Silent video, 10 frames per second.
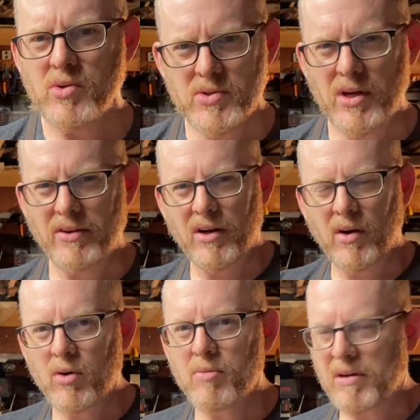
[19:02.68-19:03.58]
on their
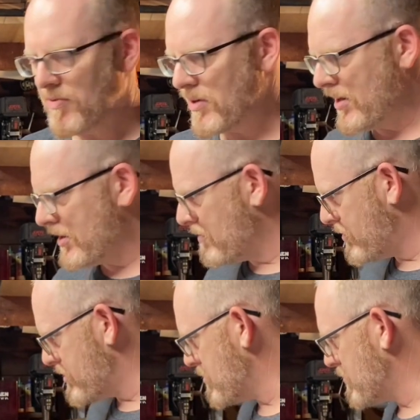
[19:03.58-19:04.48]
own, but if you need them for
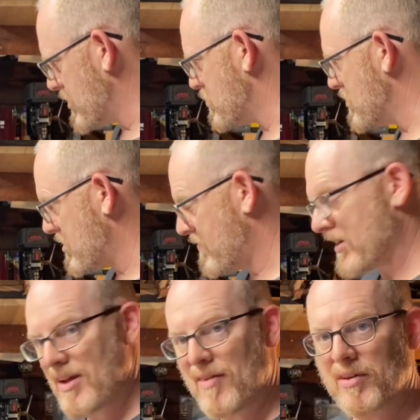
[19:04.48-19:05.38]
something specific,
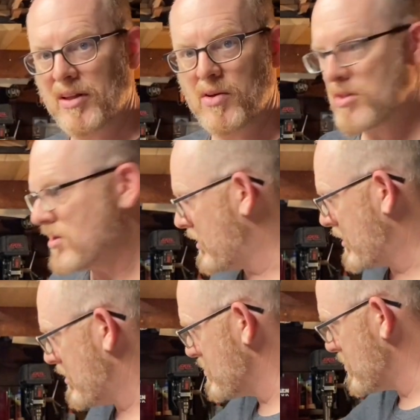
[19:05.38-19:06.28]
definitely use it. Like, these are